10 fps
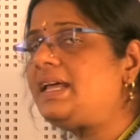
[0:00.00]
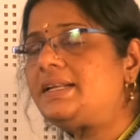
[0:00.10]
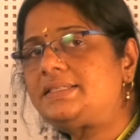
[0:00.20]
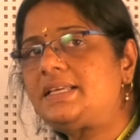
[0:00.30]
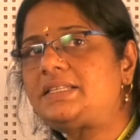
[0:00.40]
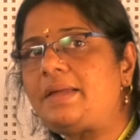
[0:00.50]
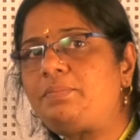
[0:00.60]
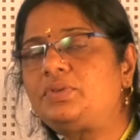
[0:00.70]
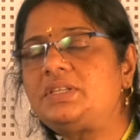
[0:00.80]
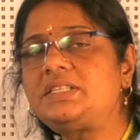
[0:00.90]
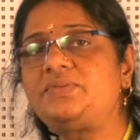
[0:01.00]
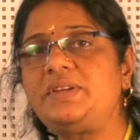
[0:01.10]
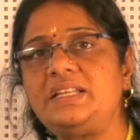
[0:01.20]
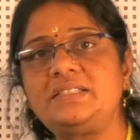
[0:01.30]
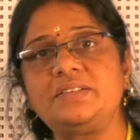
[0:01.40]
a research hypothesis,
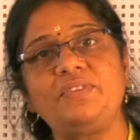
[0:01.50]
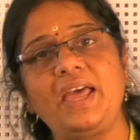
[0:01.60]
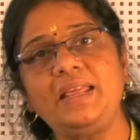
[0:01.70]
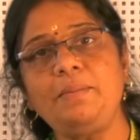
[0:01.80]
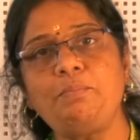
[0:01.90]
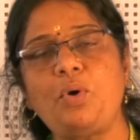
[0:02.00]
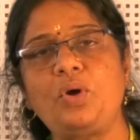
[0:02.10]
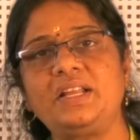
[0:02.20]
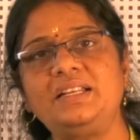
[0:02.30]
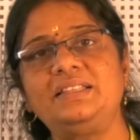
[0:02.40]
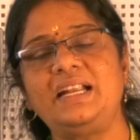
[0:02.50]
which is very important,